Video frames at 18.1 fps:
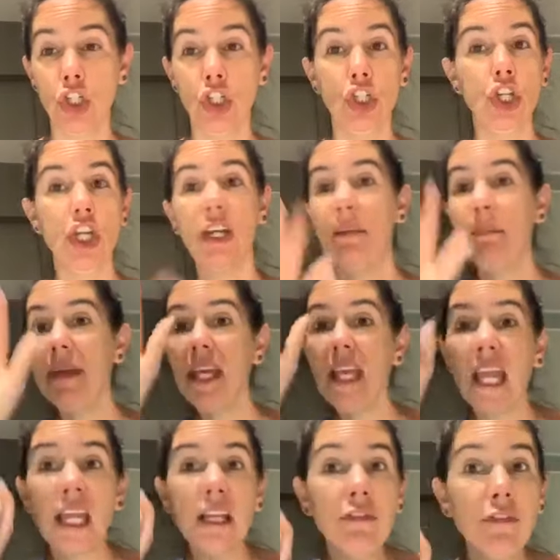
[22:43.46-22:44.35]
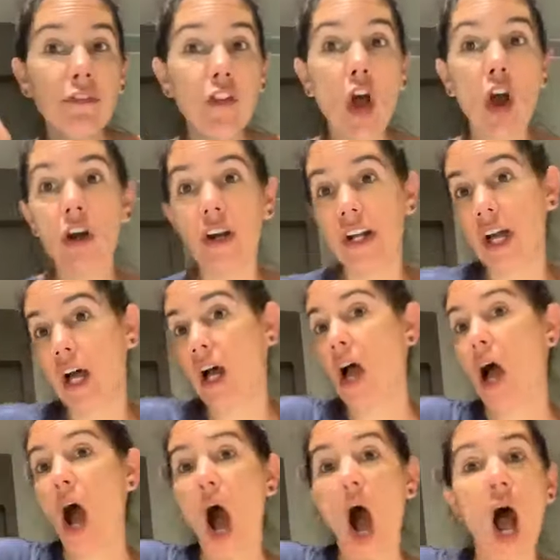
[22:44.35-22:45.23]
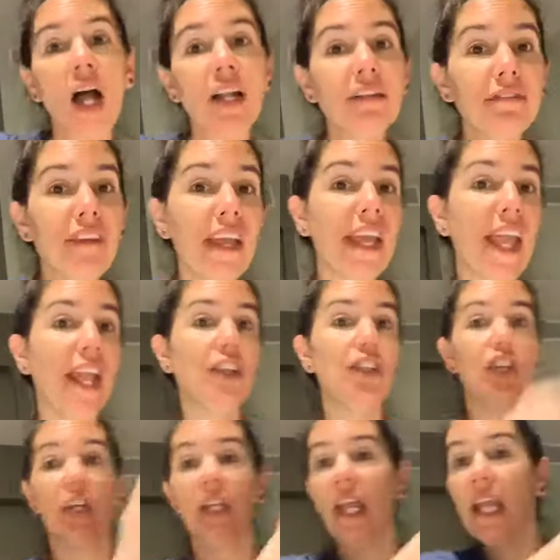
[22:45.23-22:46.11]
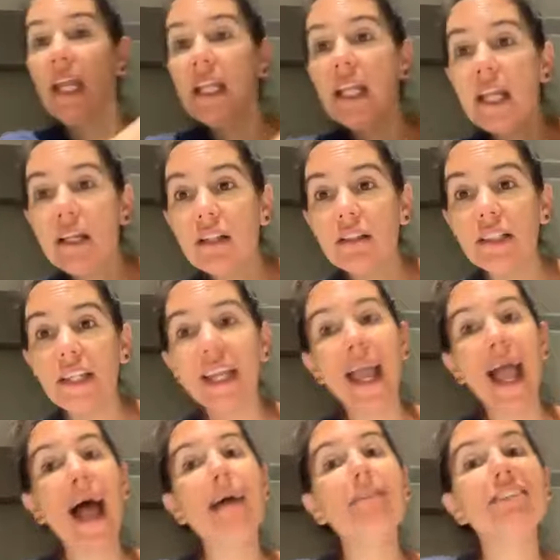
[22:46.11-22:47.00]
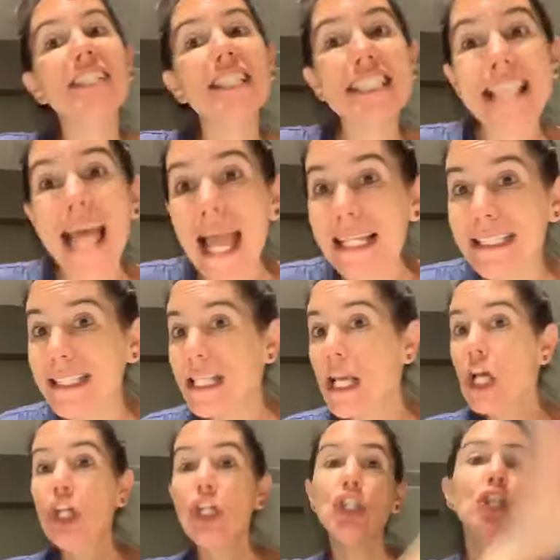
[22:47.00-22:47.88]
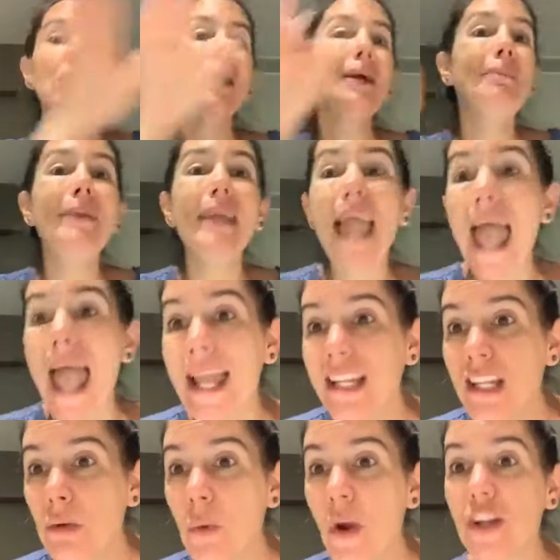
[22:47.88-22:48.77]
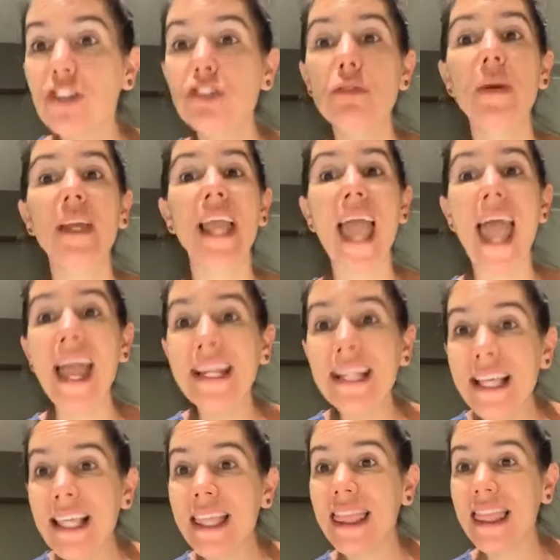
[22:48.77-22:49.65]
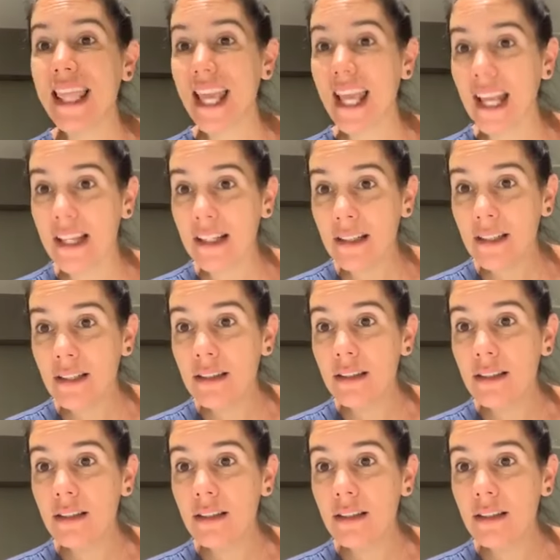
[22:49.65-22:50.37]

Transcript: She could be in Florida, on a vacation, in Italy, having sex. She could be anywhere doing anything.